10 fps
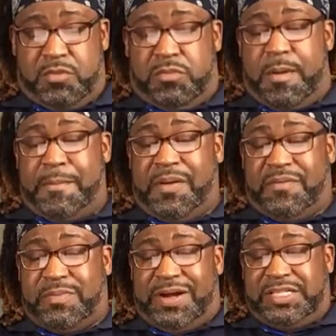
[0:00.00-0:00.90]
Remember,
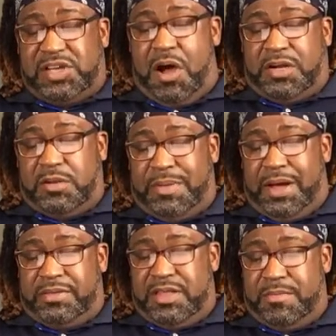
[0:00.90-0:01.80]
everybody, talking
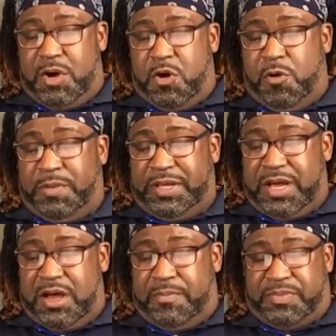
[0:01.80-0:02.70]
about them opening
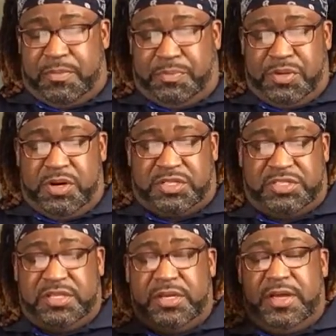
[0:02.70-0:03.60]
up the books
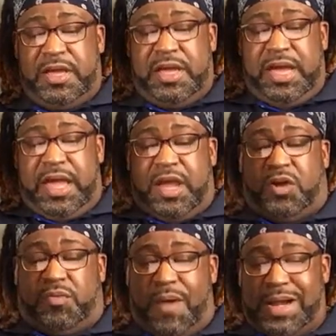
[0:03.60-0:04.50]
and
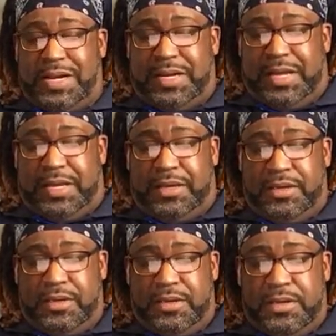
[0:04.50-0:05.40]
crediting
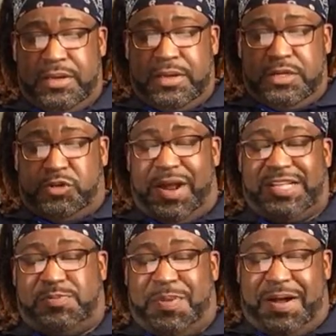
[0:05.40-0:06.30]

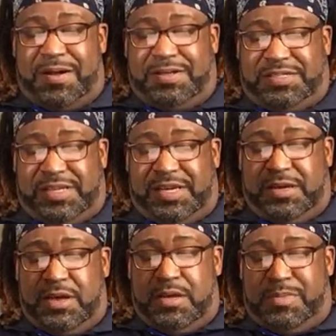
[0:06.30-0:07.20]
transparency
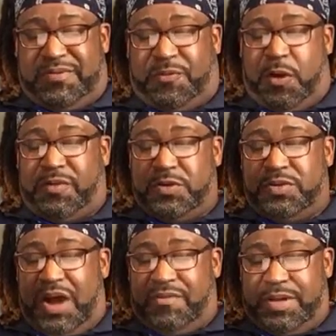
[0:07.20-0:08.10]
before the new
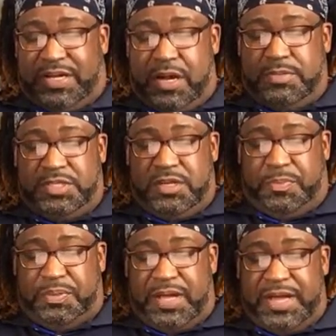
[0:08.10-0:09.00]
government comes into
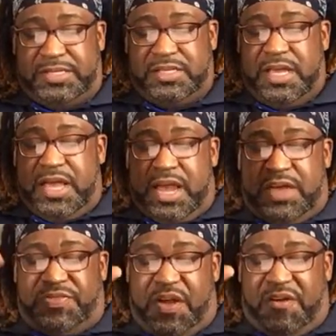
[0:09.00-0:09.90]
place,
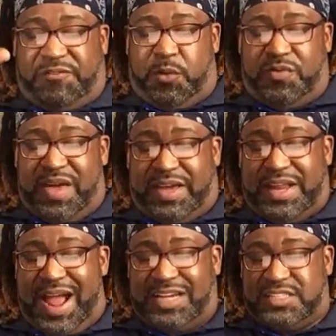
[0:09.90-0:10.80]
and therefore they can
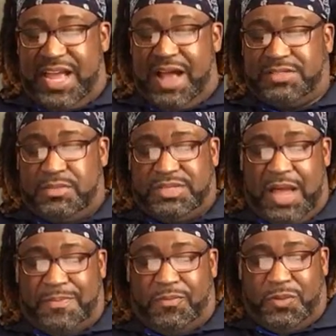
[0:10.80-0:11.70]
actually have some
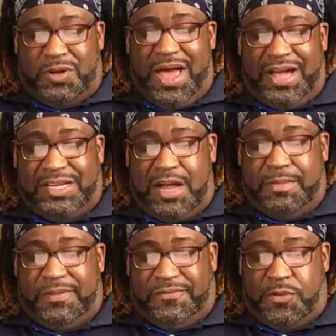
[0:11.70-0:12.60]
type of real
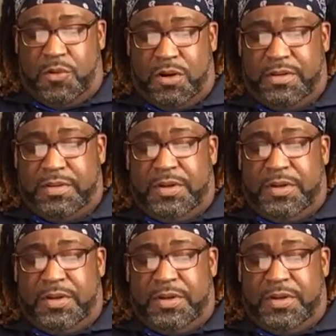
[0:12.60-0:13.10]
economic reform.